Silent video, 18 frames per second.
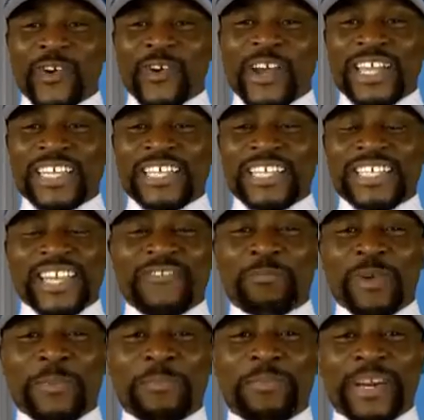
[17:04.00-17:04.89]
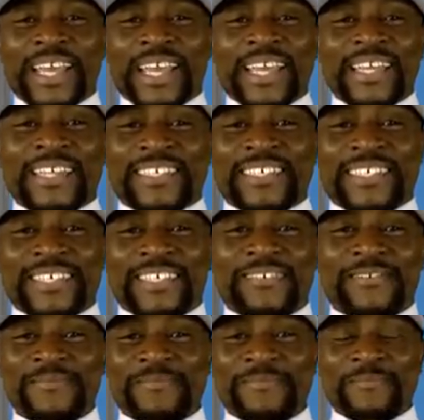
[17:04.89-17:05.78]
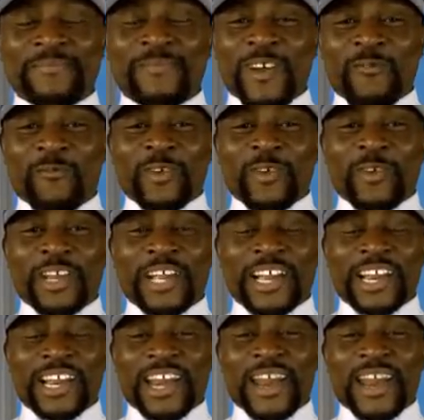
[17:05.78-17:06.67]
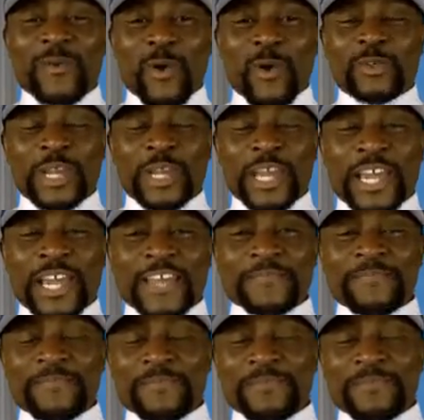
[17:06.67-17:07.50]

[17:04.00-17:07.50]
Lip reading: for ADF Bui Brigade for the great work today.